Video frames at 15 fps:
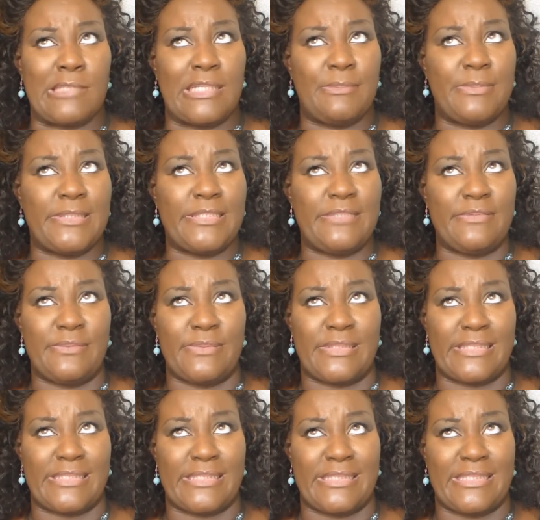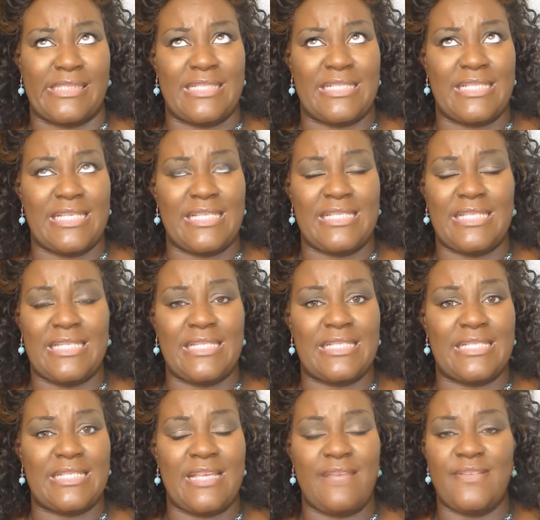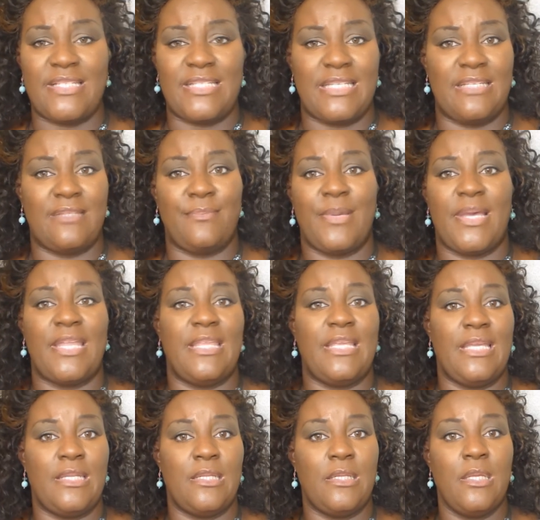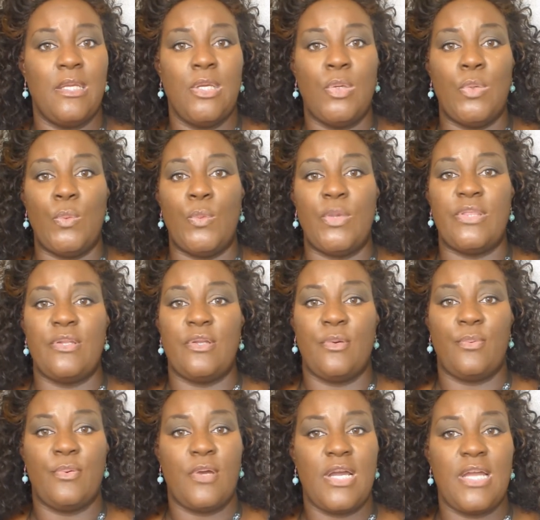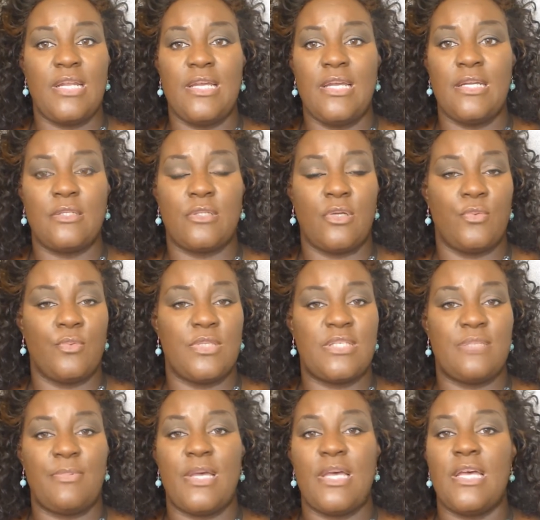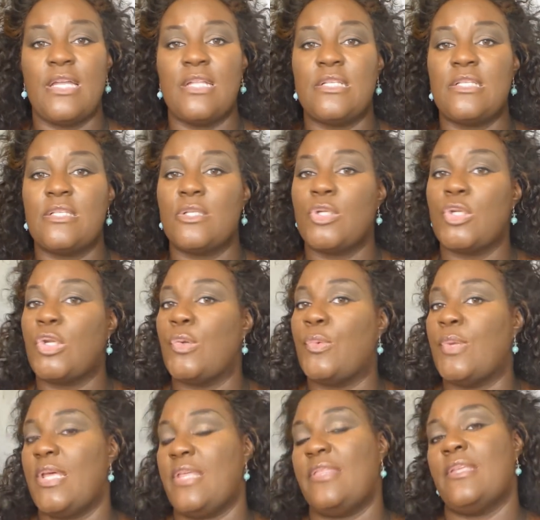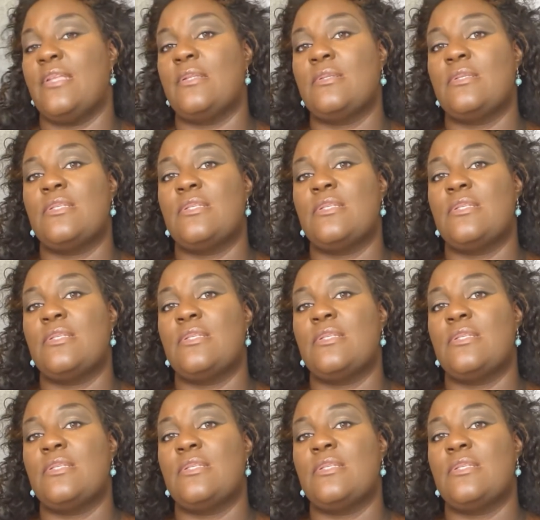I believe it was like the 16th, 17th by then, with no product, no response, no nothing.